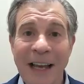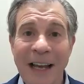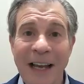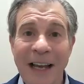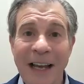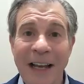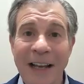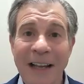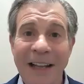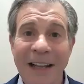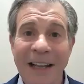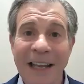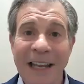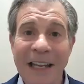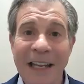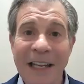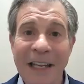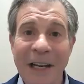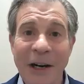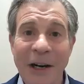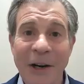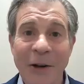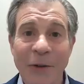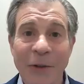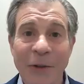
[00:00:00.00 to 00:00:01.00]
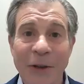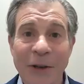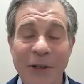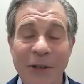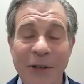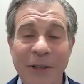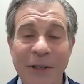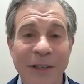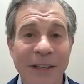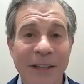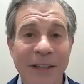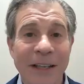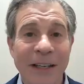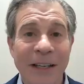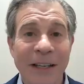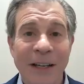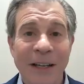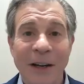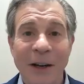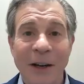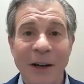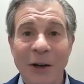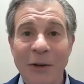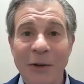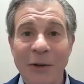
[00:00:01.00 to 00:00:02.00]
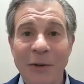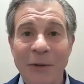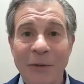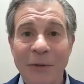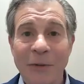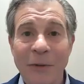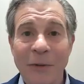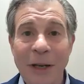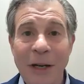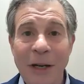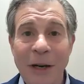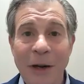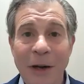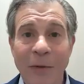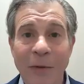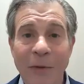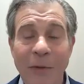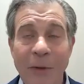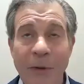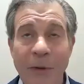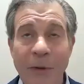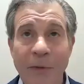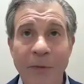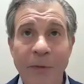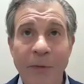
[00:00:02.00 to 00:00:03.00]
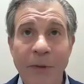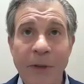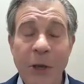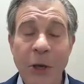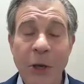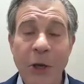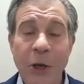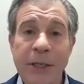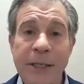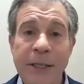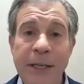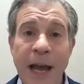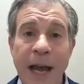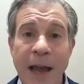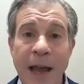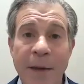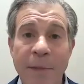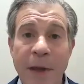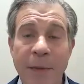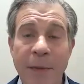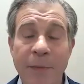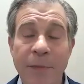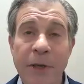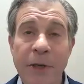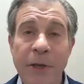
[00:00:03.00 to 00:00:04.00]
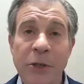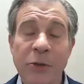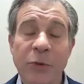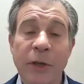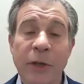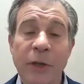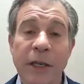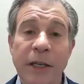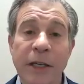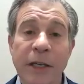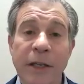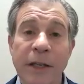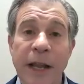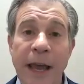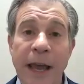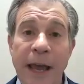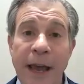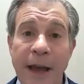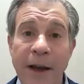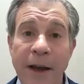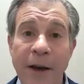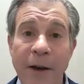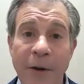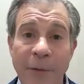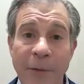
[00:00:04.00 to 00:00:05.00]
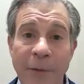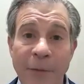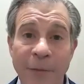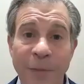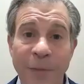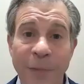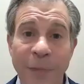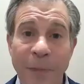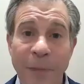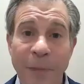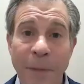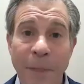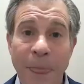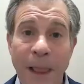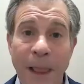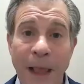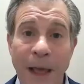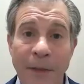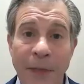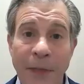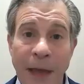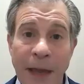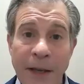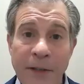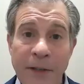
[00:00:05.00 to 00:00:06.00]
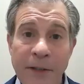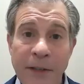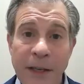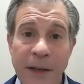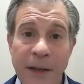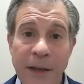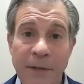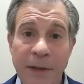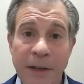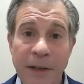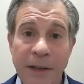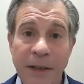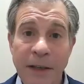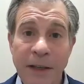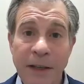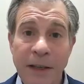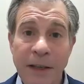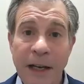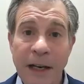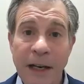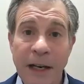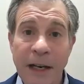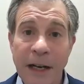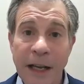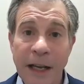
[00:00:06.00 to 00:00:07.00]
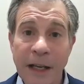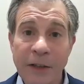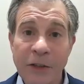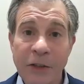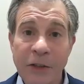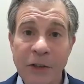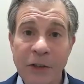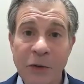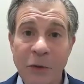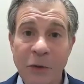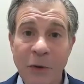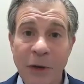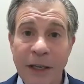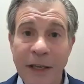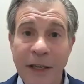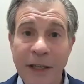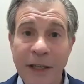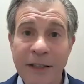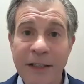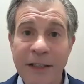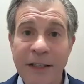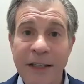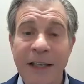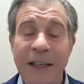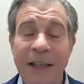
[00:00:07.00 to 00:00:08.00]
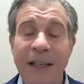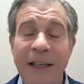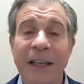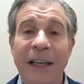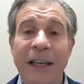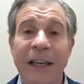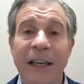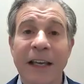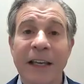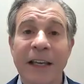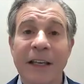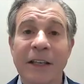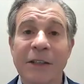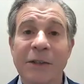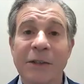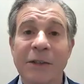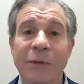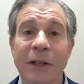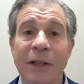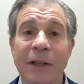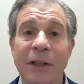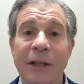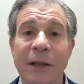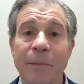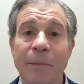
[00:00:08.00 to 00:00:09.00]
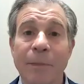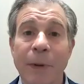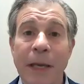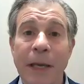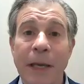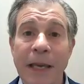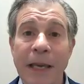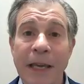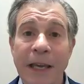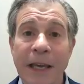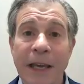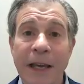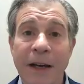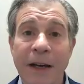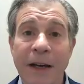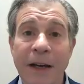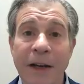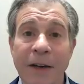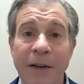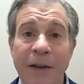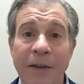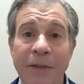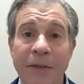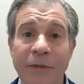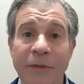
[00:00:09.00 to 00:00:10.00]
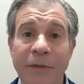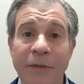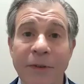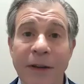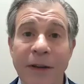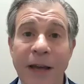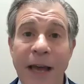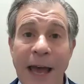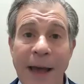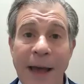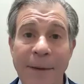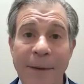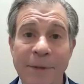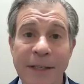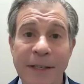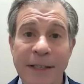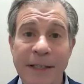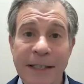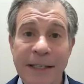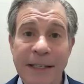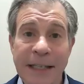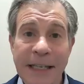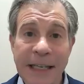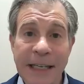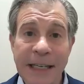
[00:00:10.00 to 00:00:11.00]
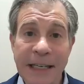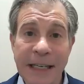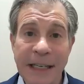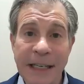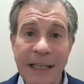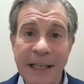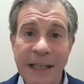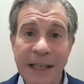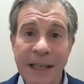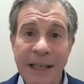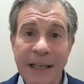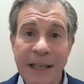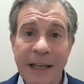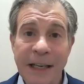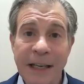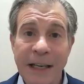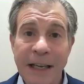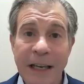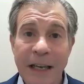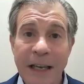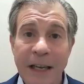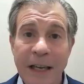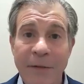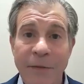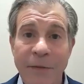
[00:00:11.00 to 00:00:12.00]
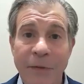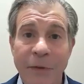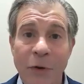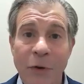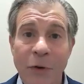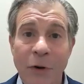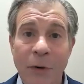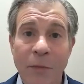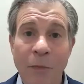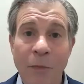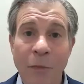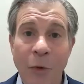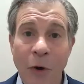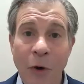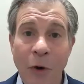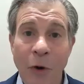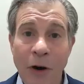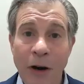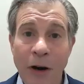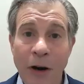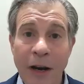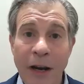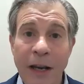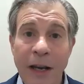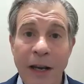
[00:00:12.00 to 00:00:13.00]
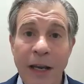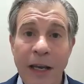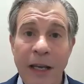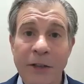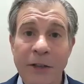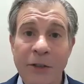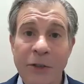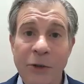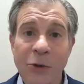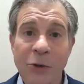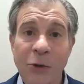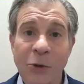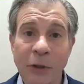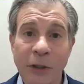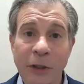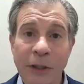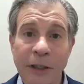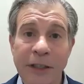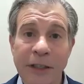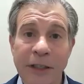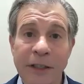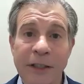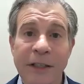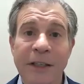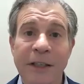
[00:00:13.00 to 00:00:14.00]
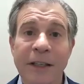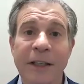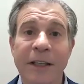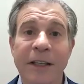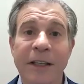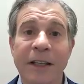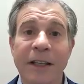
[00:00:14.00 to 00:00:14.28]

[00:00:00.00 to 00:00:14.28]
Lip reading: And, there's, you can time it between now, Thanksgiving, and the next 2 weeks is when the peak of absentee from work and school is.